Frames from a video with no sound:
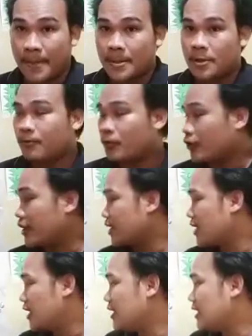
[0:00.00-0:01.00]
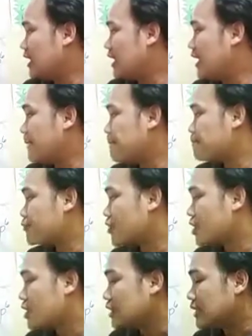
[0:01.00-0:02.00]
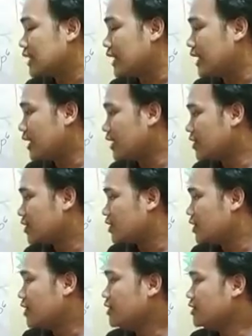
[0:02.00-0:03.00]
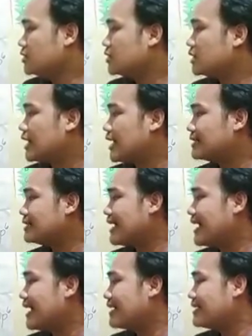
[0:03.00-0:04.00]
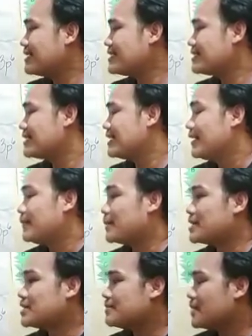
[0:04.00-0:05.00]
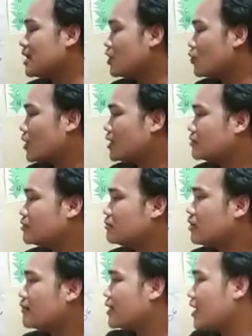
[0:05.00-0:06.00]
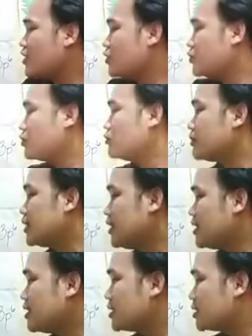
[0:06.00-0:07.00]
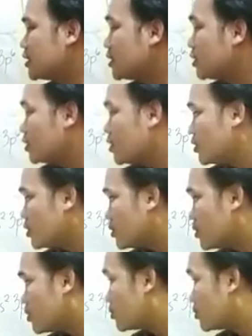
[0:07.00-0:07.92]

4, and then the electron at the highest principal quantum of calcium is 2.